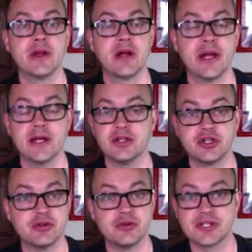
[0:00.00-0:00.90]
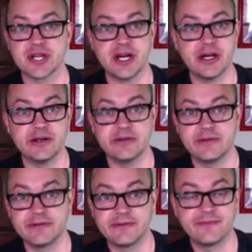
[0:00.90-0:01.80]
issues of
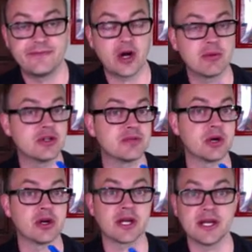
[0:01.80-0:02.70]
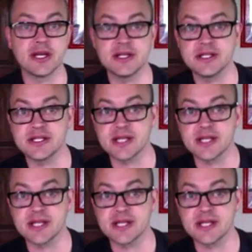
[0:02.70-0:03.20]
farmers markets